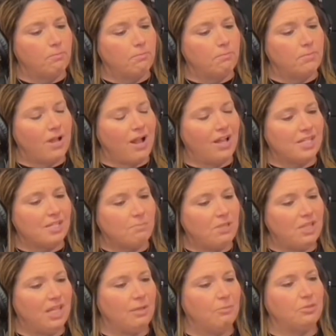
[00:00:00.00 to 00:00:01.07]
us
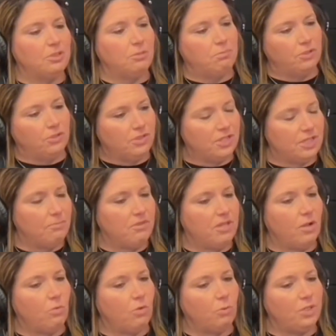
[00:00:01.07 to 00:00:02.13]
being able to build
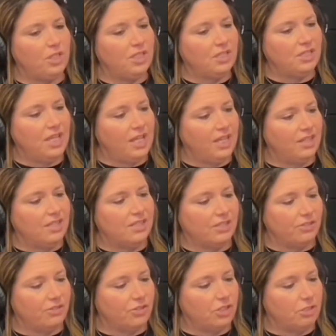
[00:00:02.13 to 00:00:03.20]
something where we can take these
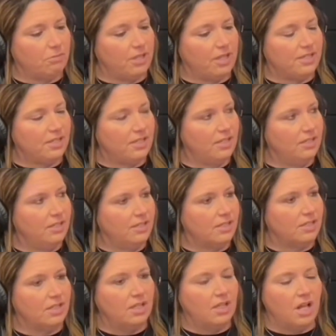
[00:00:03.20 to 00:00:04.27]
leadership lessons
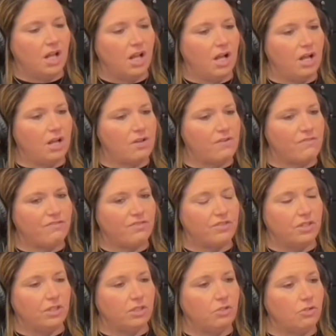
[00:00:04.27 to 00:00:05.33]
of,
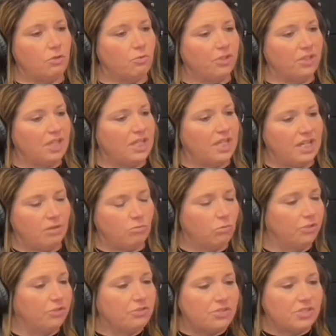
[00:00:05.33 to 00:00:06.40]
really
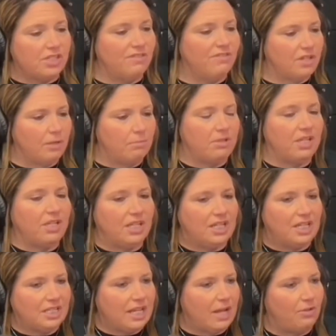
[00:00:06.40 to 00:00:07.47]
rolling your sleeve up and
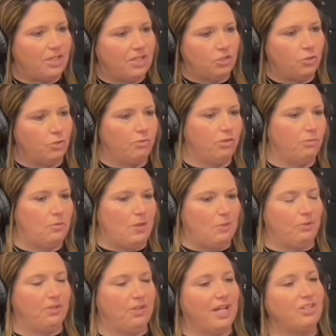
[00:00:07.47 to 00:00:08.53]
getting down into it with the
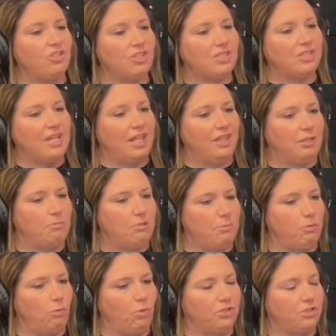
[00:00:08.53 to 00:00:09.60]
people and not just telling
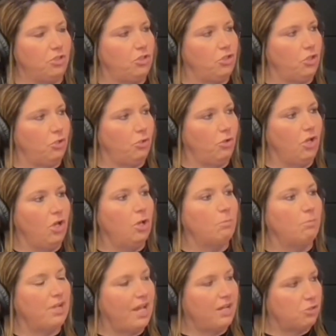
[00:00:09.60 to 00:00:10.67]
people what to do,
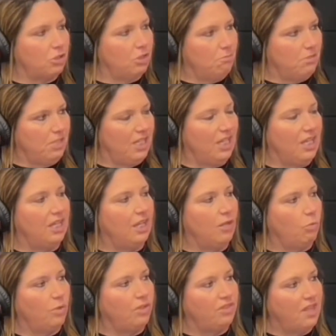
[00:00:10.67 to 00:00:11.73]
but actually being in it
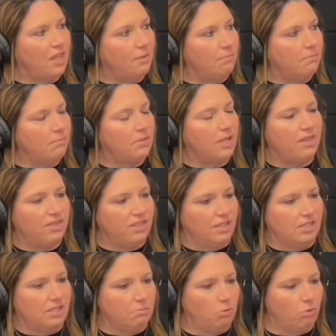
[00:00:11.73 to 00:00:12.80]
with them, I think
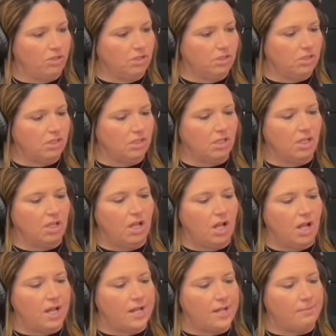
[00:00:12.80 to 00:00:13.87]
is important.
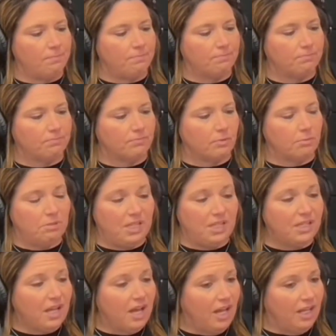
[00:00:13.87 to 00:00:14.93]
Being
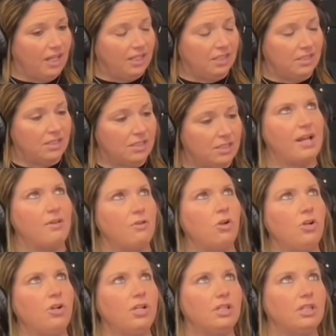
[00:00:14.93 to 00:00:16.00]
kind. I
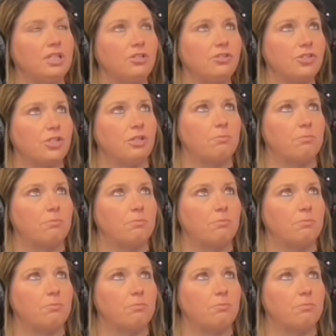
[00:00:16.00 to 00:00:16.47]
heard a leadership